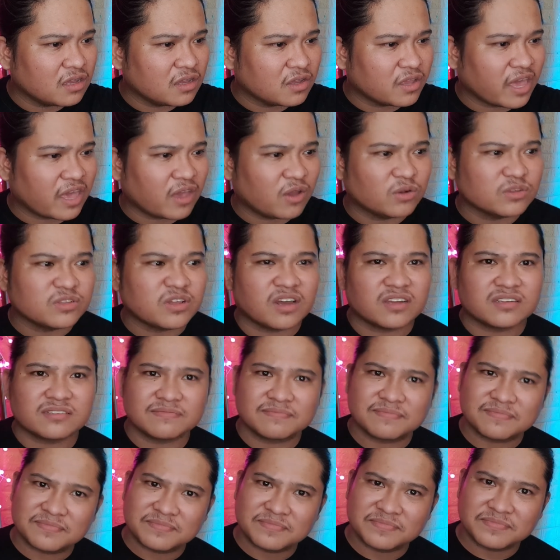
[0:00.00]
Okay, hold on.
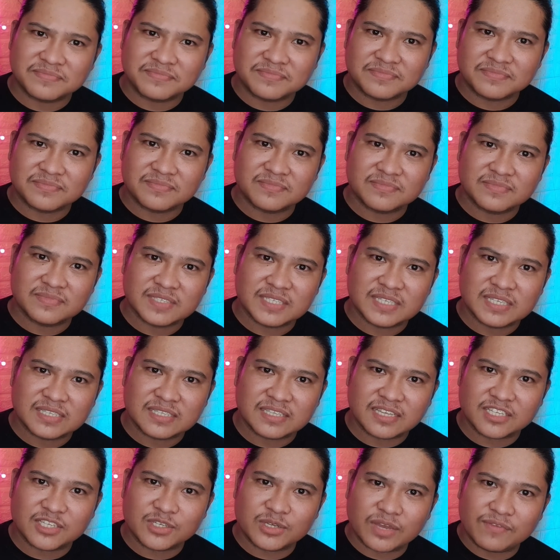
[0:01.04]

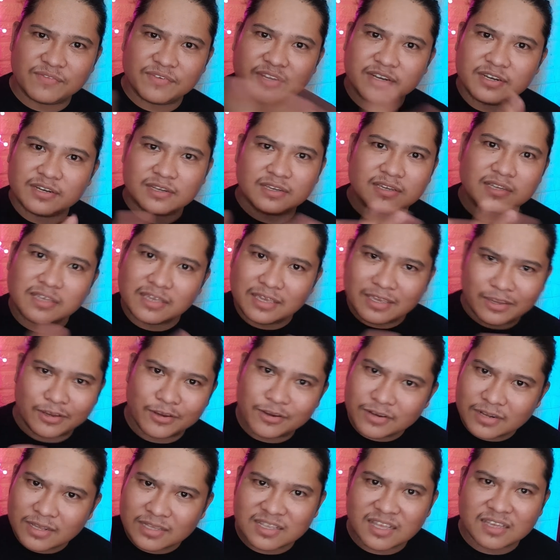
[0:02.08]
Did you ever
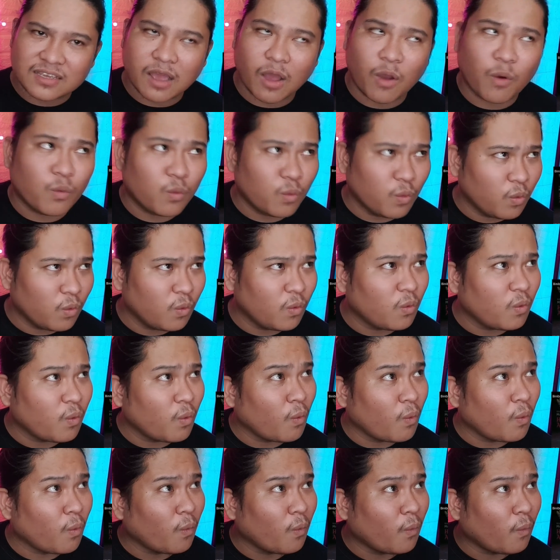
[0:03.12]
hear this, like a
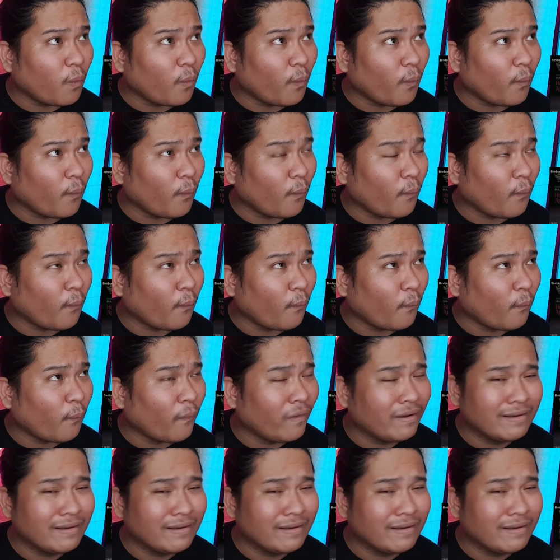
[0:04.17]
woo?